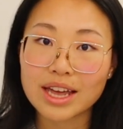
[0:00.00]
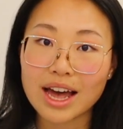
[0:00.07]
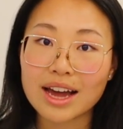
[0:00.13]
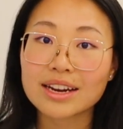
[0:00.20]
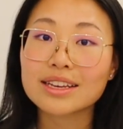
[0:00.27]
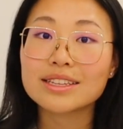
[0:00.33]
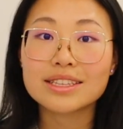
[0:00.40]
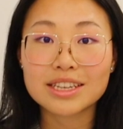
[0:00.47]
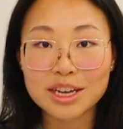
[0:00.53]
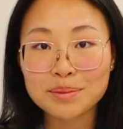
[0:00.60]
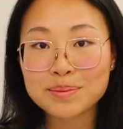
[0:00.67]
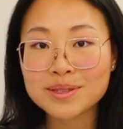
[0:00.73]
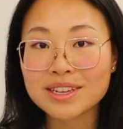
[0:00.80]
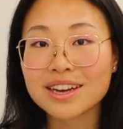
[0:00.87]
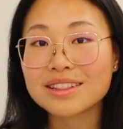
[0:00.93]
caddy
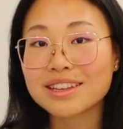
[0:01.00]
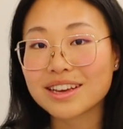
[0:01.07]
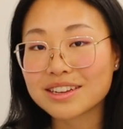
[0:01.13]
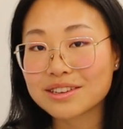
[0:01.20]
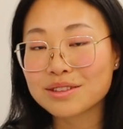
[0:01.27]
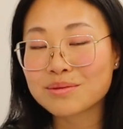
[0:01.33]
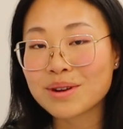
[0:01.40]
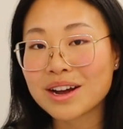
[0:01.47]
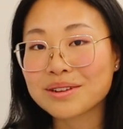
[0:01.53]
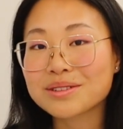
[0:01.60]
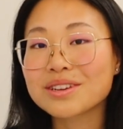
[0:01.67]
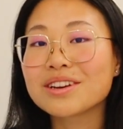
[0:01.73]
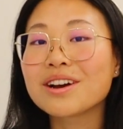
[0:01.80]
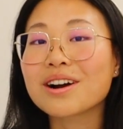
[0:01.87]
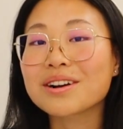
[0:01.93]
tips at the end of the
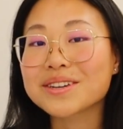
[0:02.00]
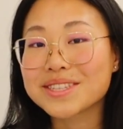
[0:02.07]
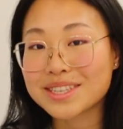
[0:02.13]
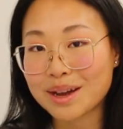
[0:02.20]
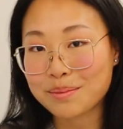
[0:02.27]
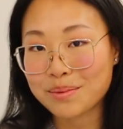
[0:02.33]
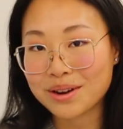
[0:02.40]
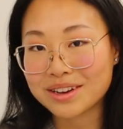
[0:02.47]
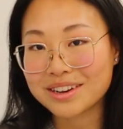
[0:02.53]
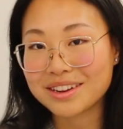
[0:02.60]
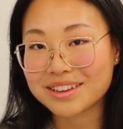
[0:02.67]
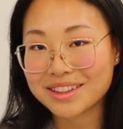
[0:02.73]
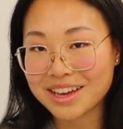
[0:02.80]
round are separate.